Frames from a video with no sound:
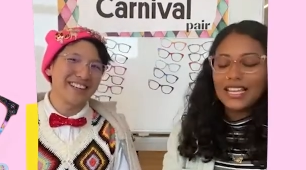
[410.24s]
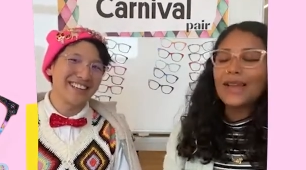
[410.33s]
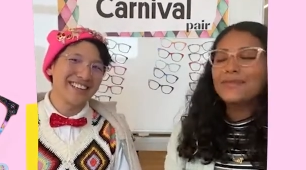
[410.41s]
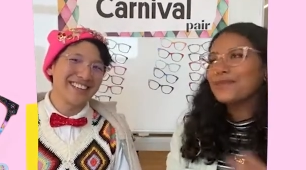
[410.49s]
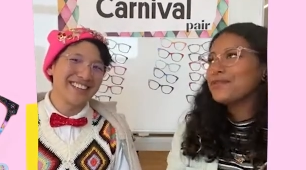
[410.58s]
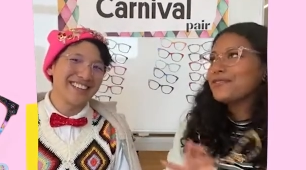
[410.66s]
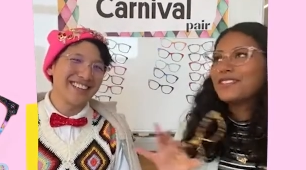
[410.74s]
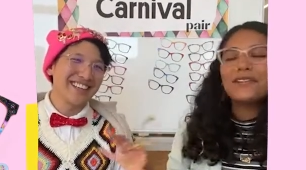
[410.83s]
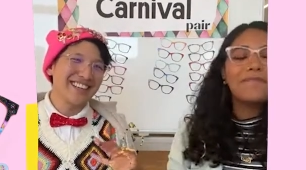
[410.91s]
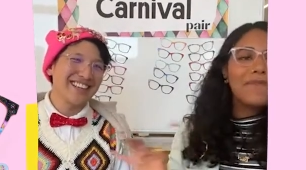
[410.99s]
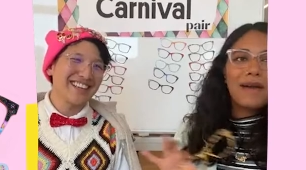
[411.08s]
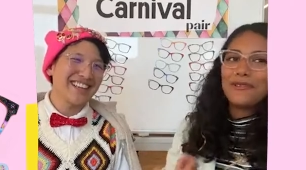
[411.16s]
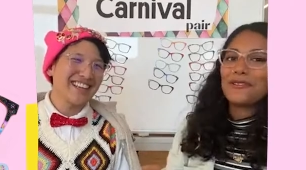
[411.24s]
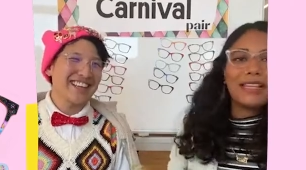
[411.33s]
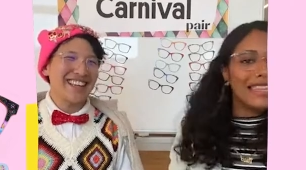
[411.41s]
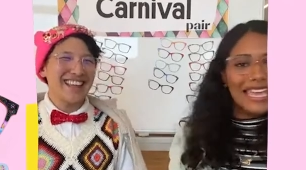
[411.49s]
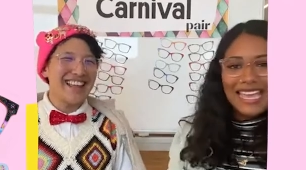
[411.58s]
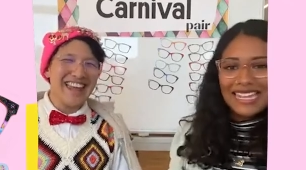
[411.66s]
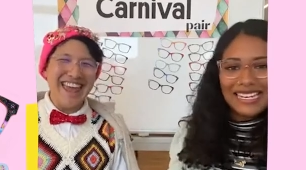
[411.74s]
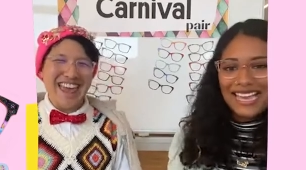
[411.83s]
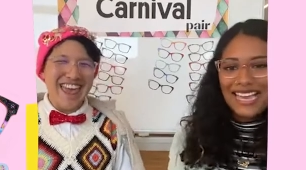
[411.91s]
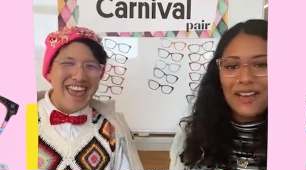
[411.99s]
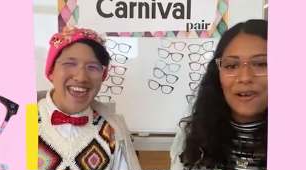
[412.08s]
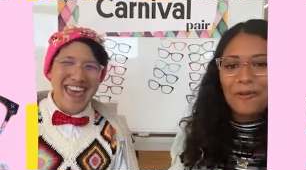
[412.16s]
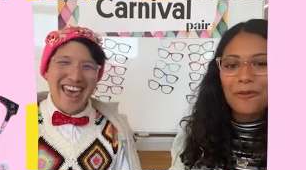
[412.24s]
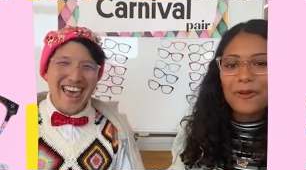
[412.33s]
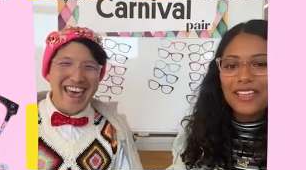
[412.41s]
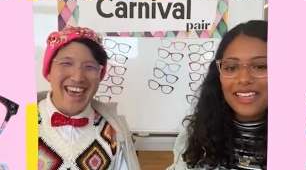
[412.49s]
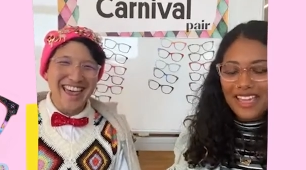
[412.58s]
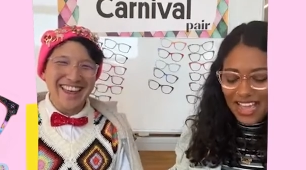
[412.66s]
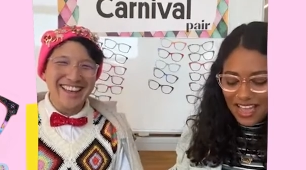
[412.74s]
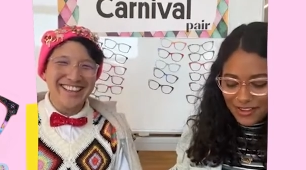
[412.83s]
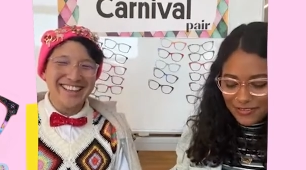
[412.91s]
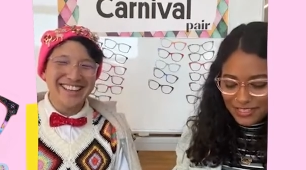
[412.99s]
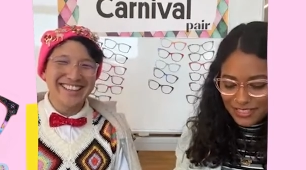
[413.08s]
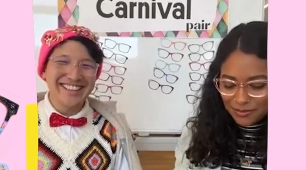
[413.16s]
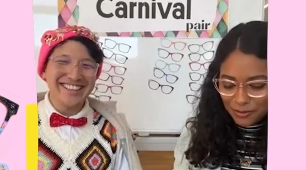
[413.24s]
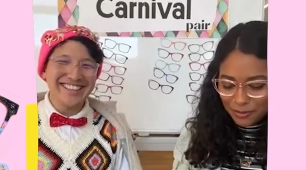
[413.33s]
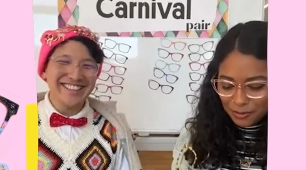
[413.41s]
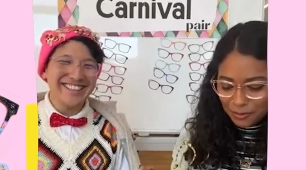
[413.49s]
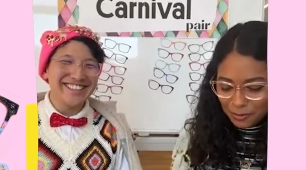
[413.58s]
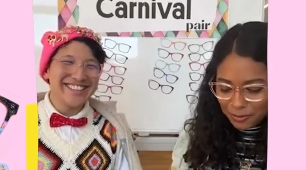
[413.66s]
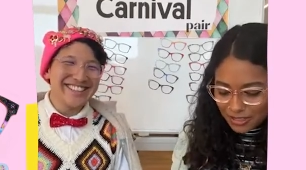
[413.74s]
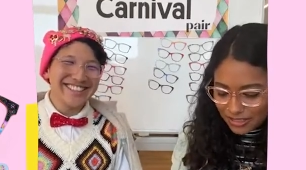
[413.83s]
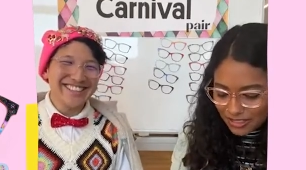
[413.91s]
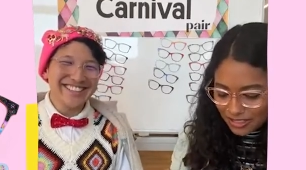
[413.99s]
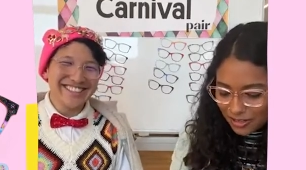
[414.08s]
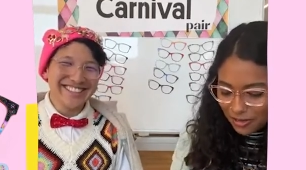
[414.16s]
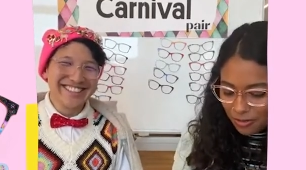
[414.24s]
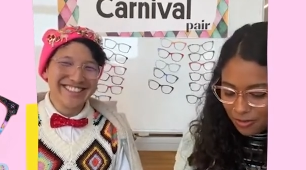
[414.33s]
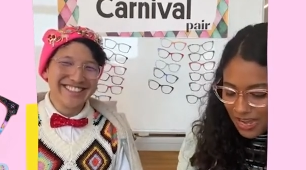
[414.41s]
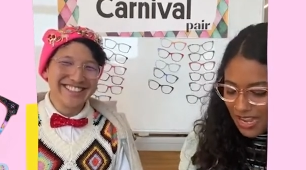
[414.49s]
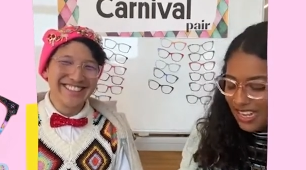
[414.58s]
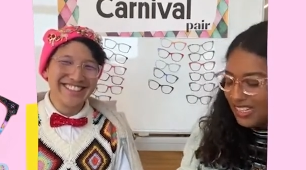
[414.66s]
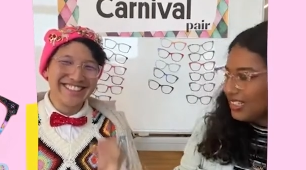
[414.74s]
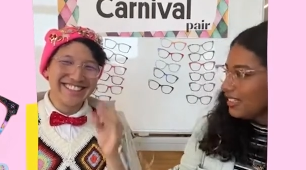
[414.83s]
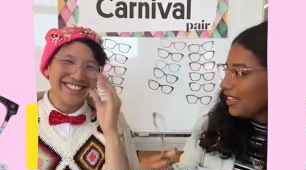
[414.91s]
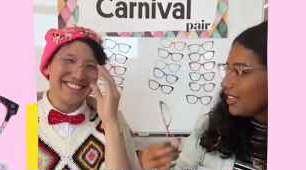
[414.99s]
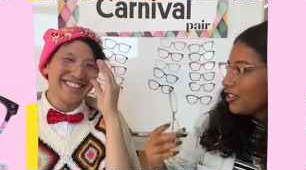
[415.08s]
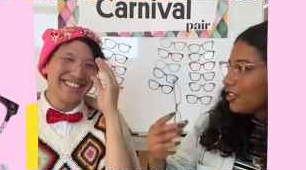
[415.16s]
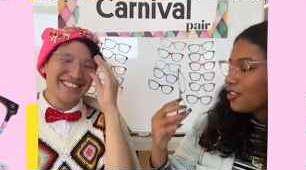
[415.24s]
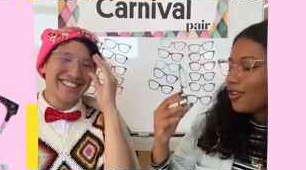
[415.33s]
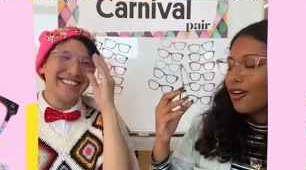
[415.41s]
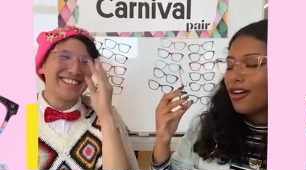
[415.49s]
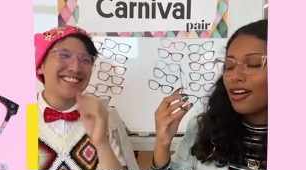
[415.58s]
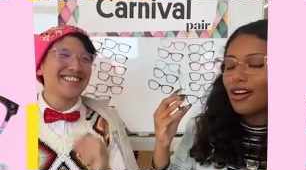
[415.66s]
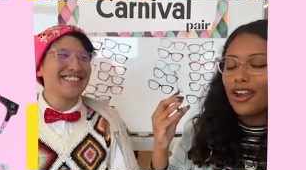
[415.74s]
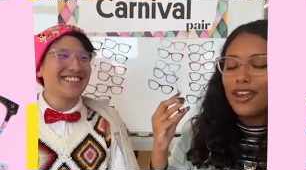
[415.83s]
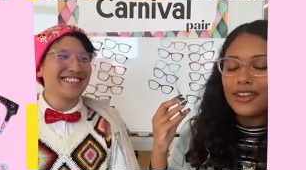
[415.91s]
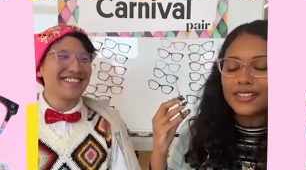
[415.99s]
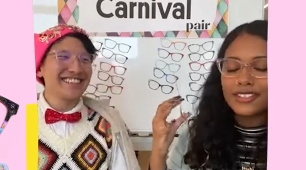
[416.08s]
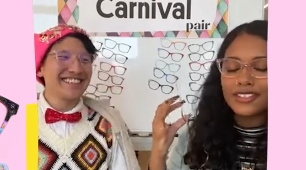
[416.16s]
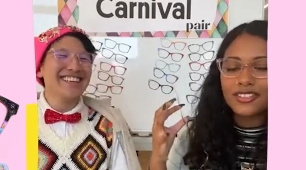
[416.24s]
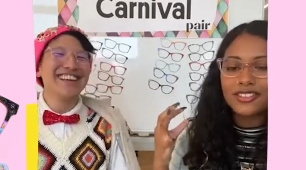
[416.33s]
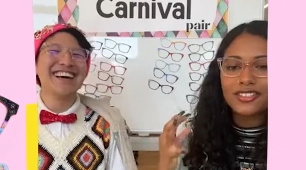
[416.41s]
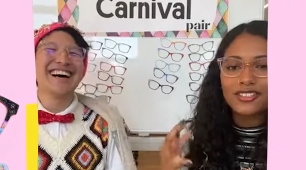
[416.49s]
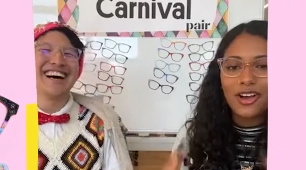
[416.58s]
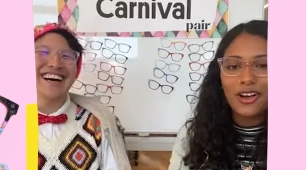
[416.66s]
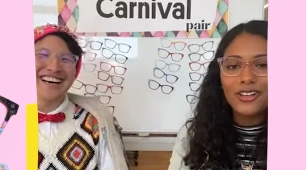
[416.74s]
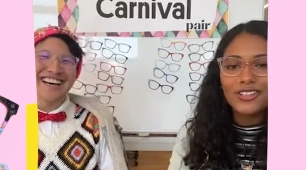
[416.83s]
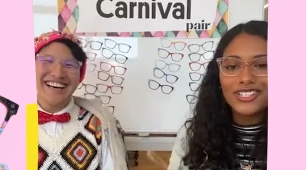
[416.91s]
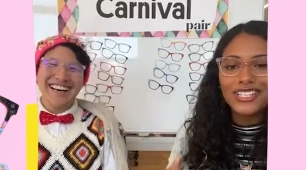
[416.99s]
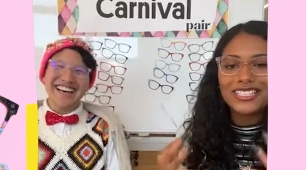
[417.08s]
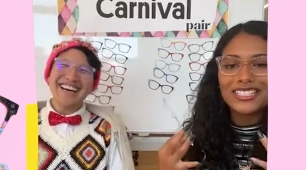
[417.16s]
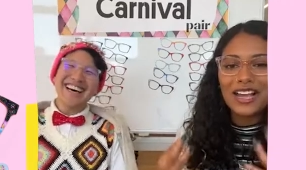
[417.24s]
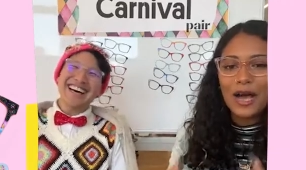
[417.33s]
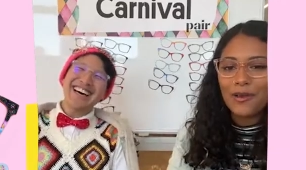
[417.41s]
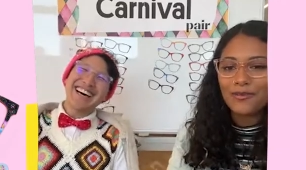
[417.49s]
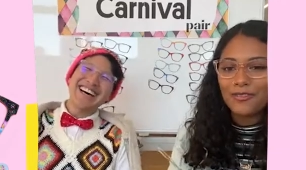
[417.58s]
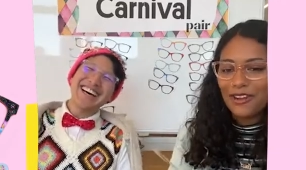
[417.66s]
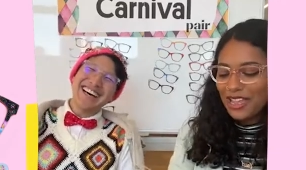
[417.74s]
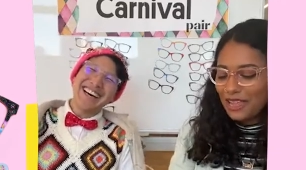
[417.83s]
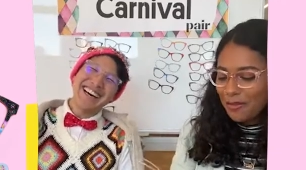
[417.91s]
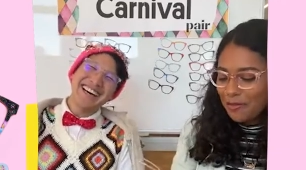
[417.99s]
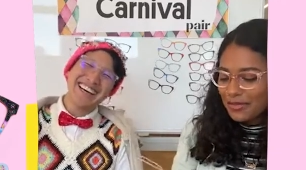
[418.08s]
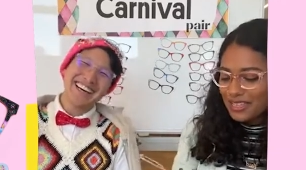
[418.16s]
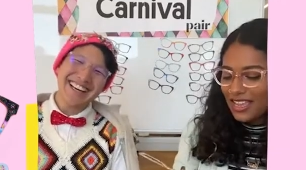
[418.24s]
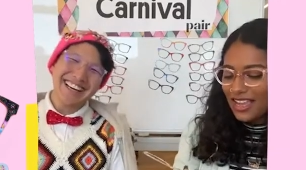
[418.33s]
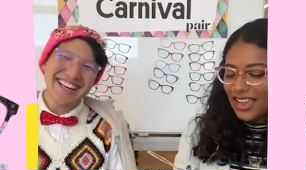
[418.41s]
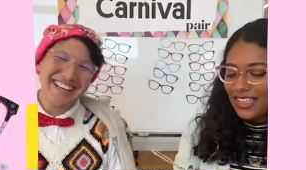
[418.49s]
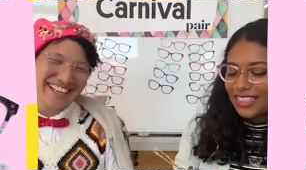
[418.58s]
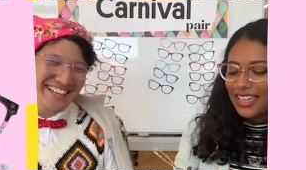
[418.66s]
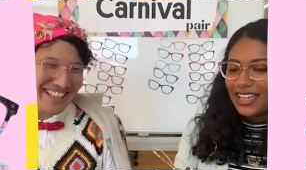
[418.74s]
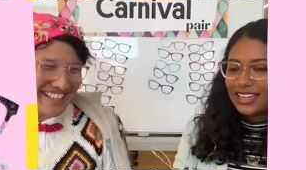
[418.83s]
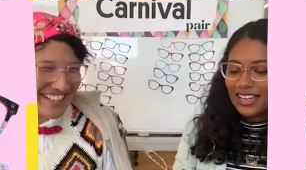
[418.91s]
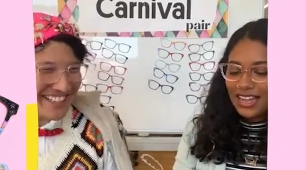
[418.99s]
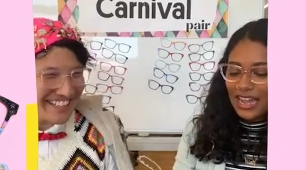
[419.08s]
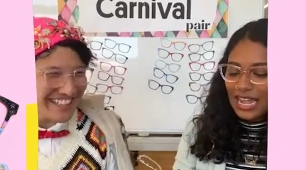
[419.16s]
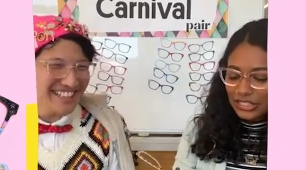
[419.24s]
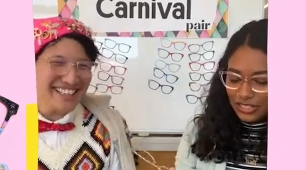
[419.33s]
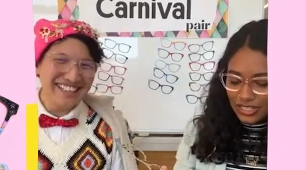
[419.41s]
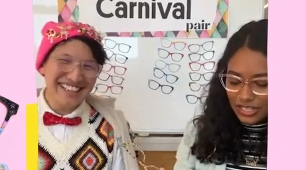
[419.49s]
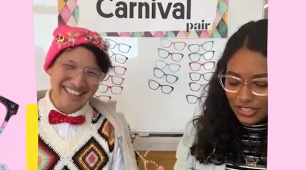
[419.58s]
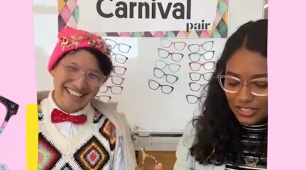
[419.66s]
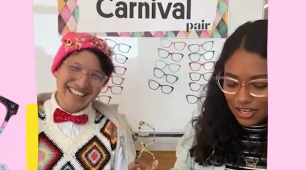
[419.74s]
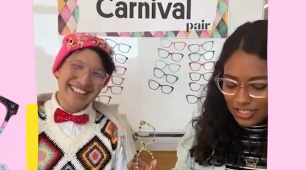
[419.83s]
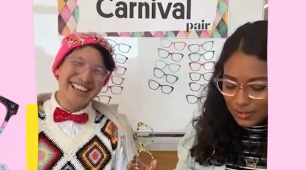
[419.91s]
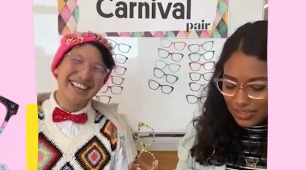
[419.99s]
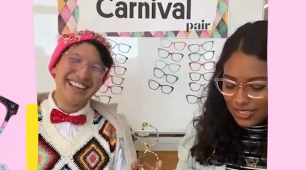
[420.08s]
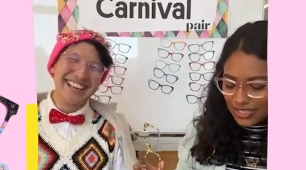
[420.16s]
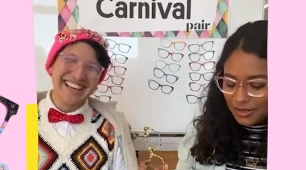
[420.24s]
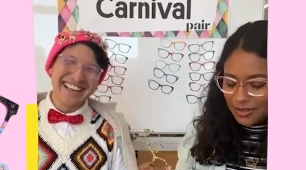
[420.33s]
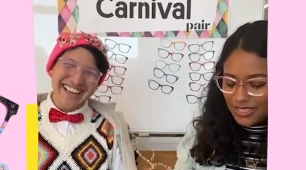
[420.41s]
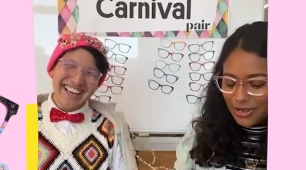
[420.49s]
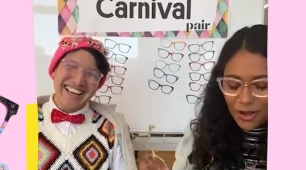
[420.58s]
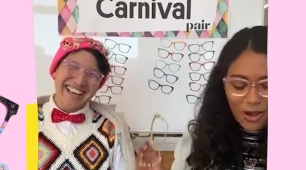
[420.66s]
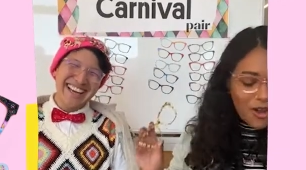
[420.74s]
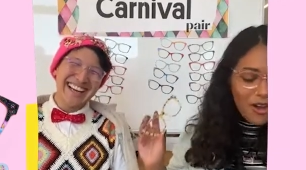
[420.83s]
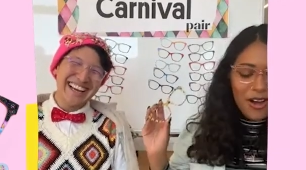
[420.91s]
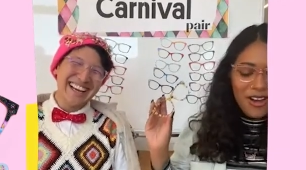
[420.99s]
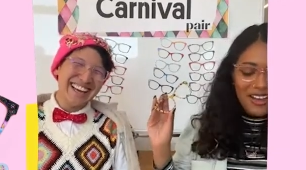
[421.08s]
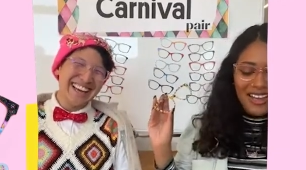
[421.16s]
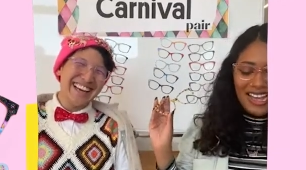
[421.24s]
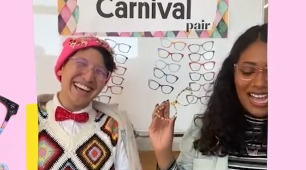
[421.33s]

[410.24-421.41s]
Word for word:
Speaker 1: Time to move down memory lane. Yeah. We have some really great like nostalgic top frames that I just like saw some of these and I was like. Oh,